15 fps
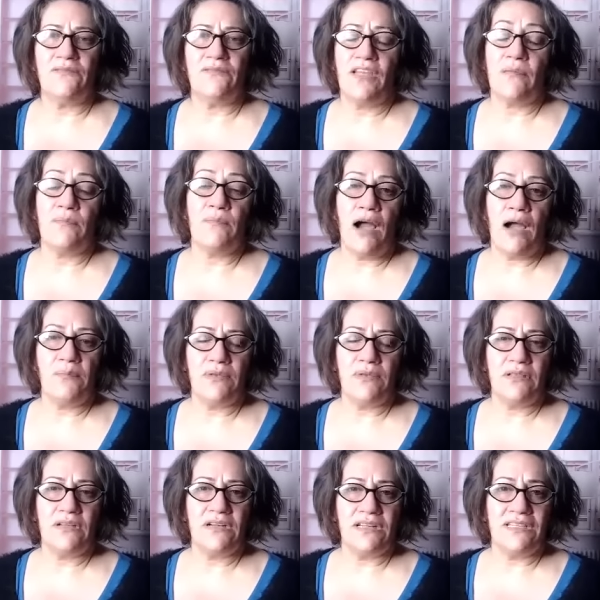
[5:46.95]
very
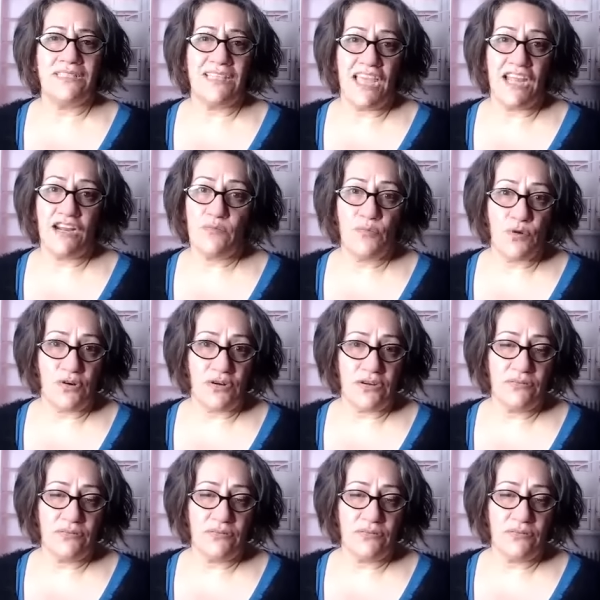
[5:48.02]
popular is airborne,